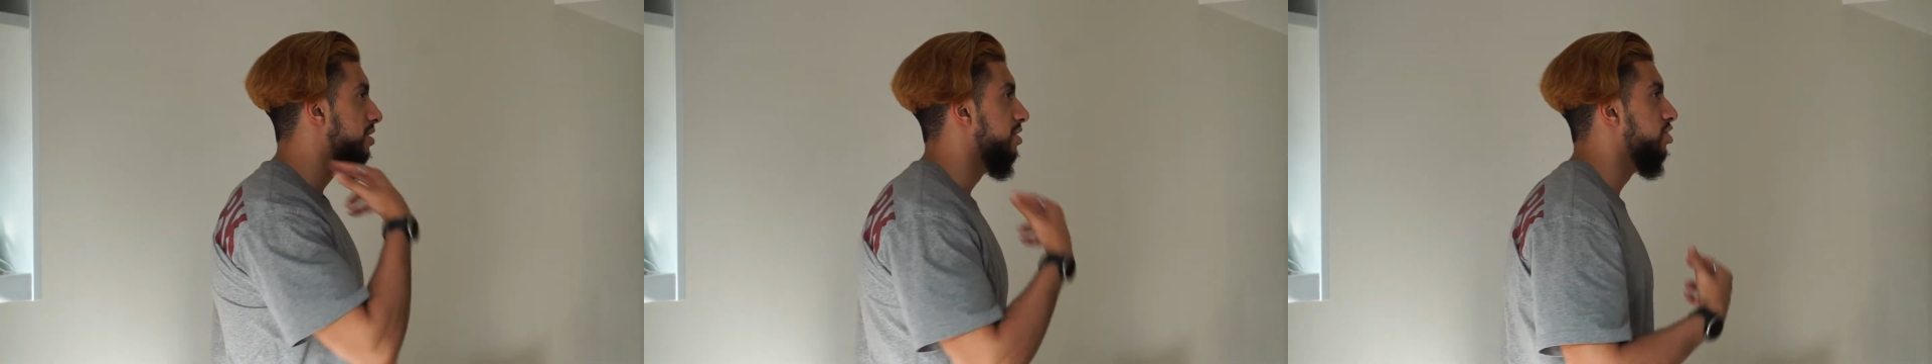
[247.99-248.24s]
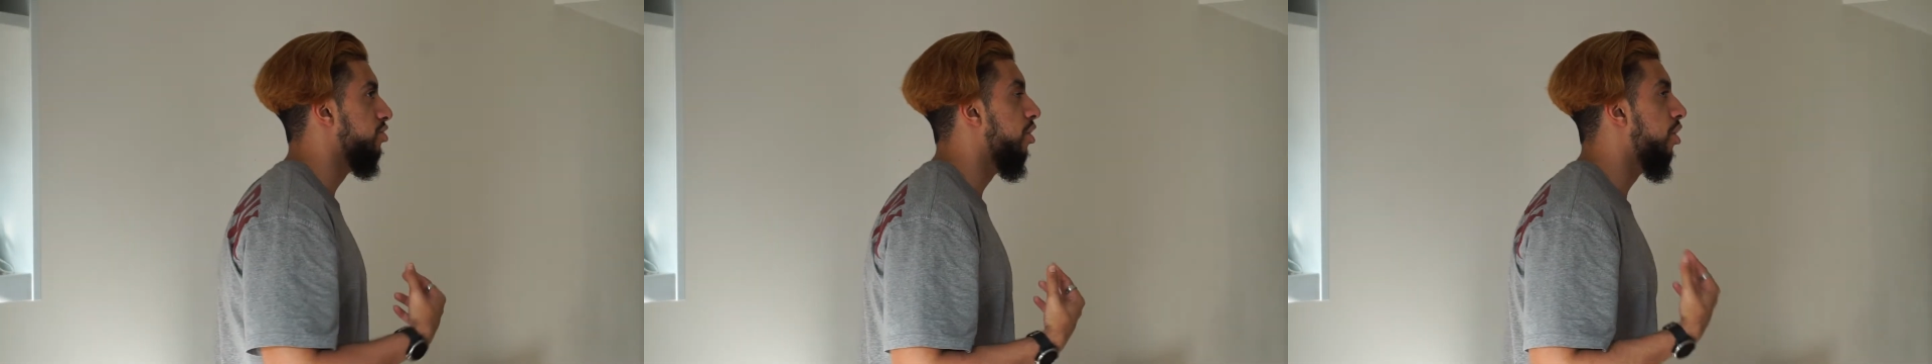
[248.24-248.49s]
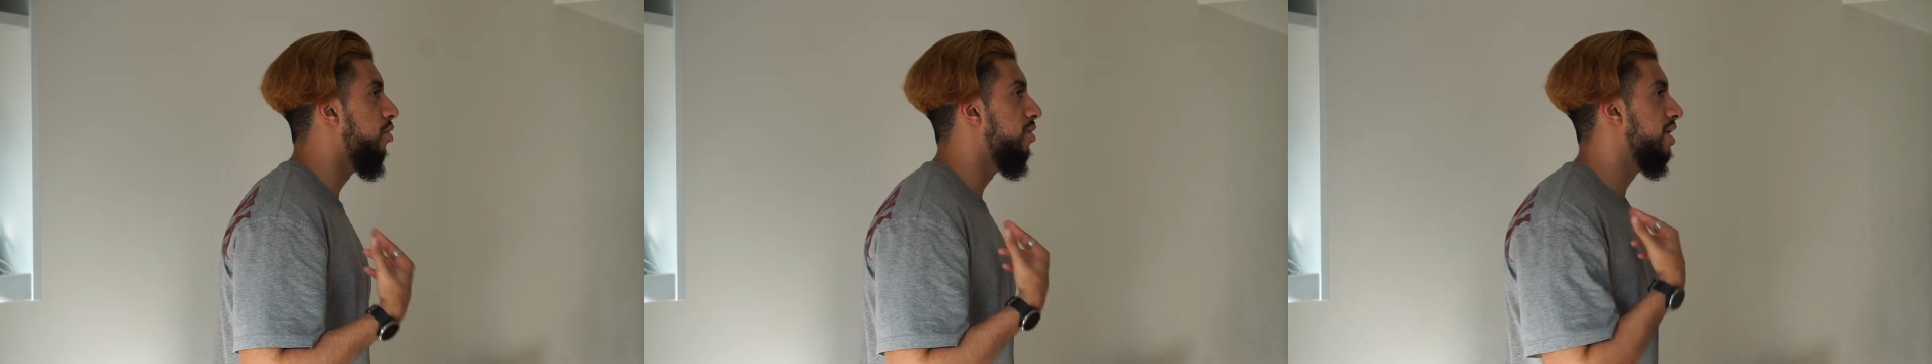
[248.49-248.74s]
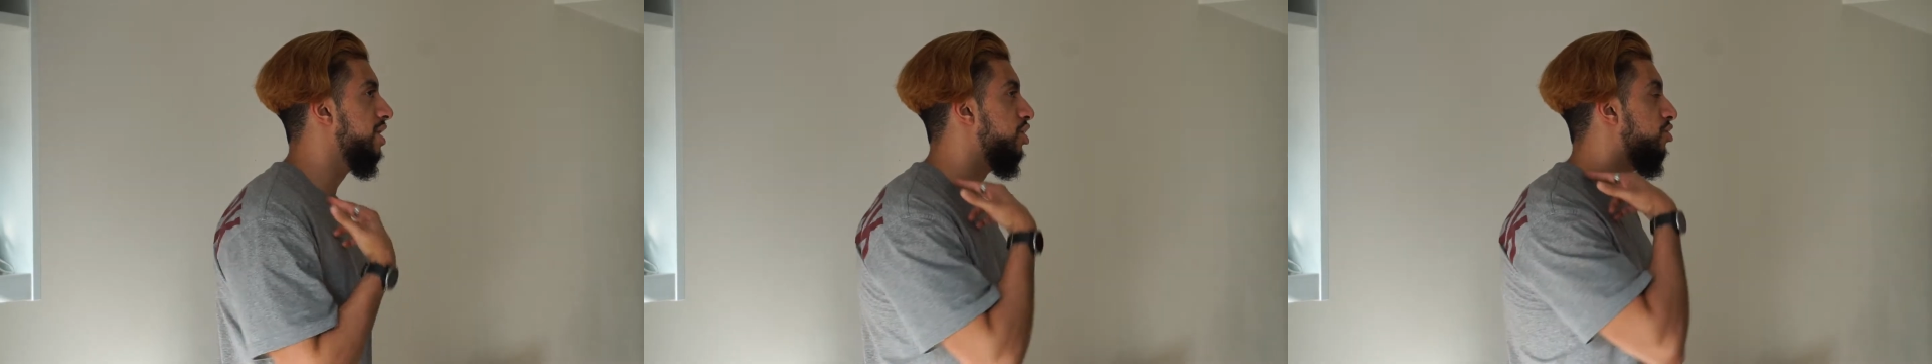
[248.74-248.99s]

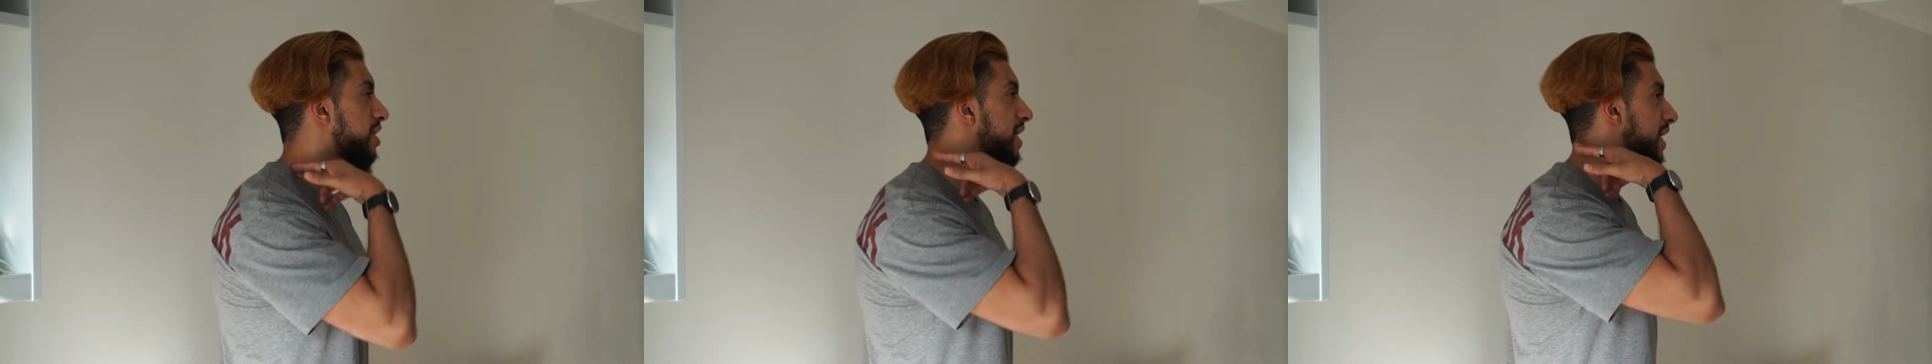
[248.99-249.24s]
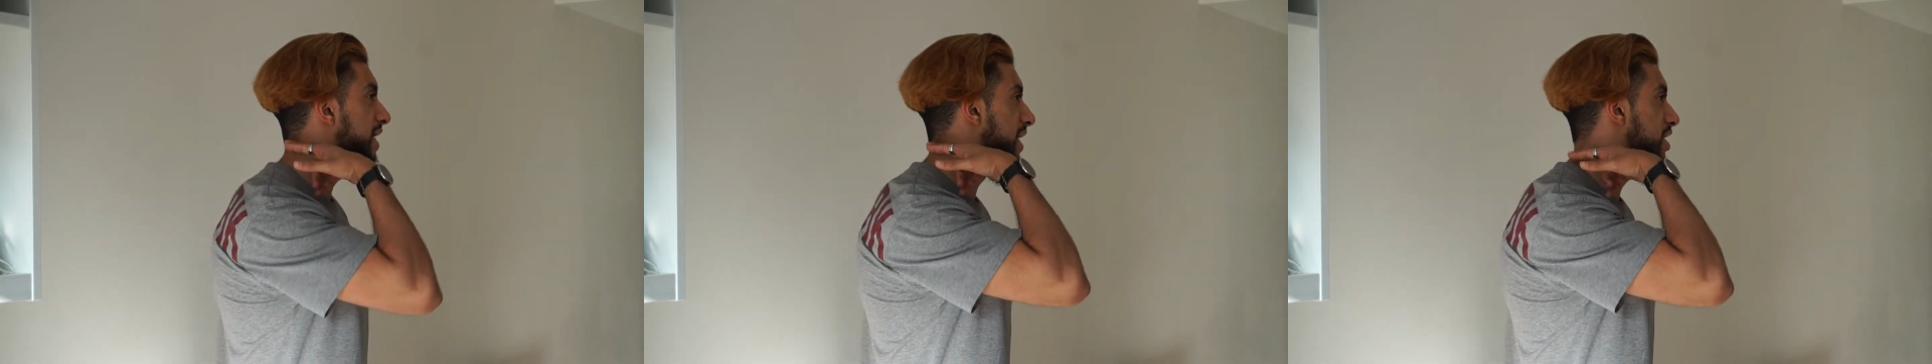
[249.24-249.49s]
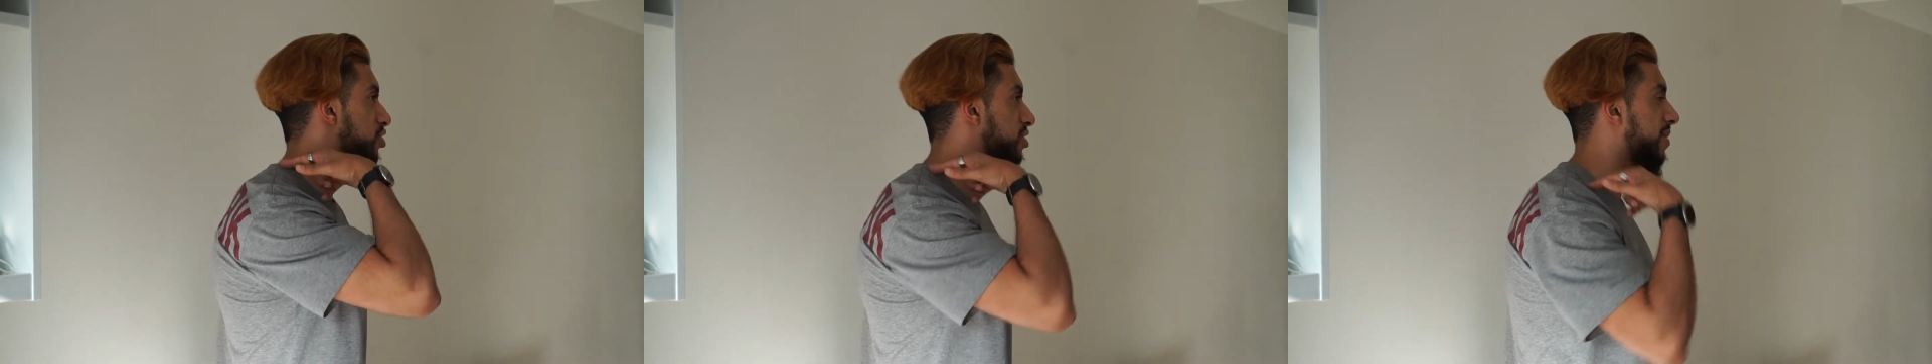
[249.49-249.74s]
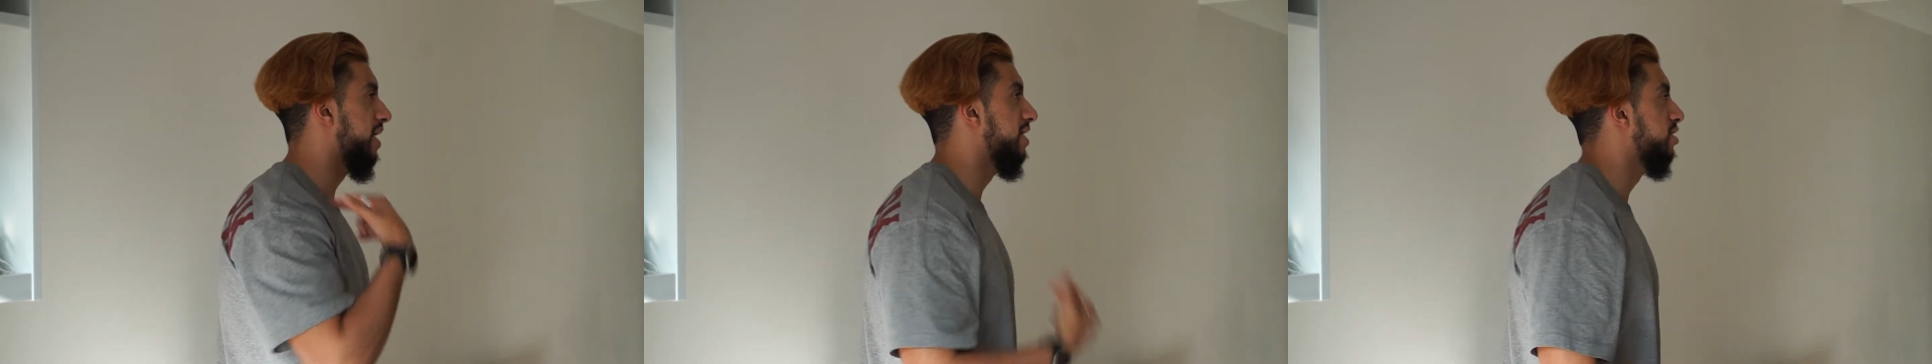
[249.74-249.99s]
your neck and your
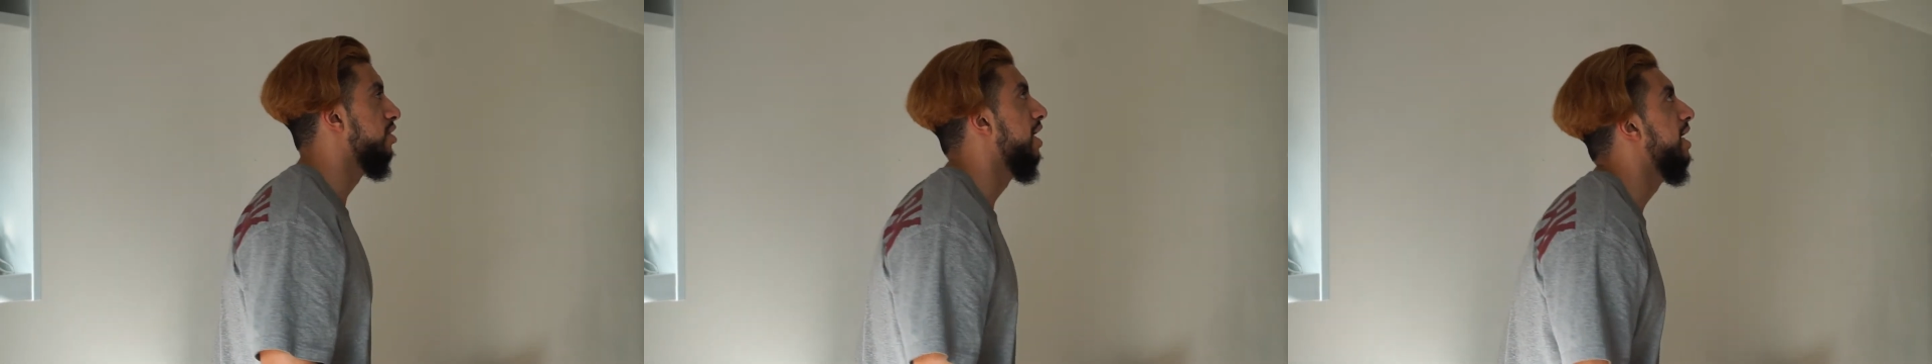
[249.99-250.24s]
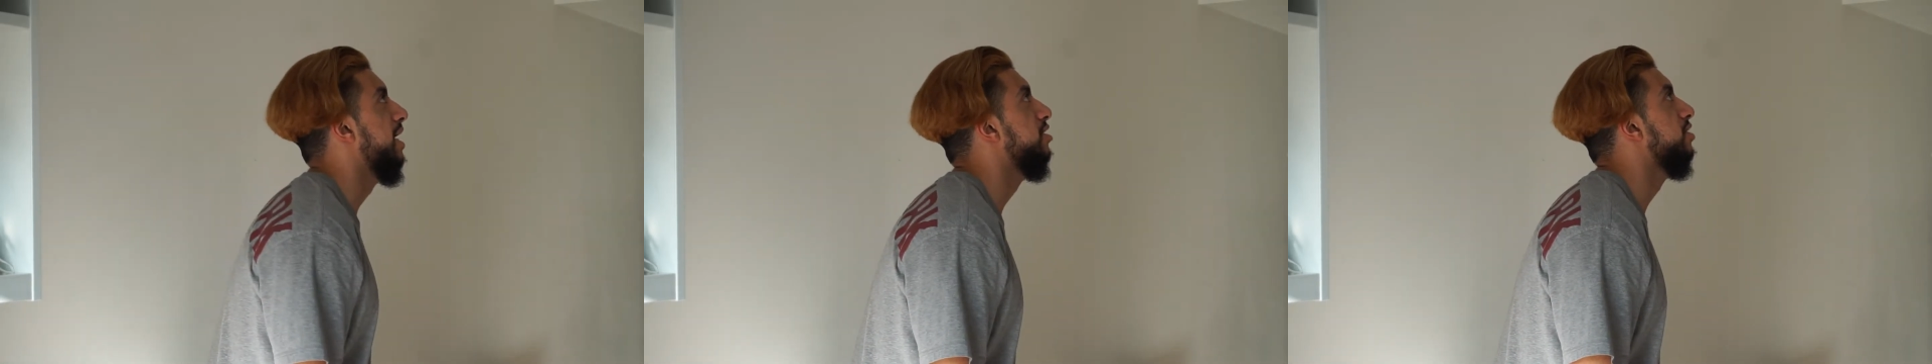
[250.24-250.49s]
spine is not aligned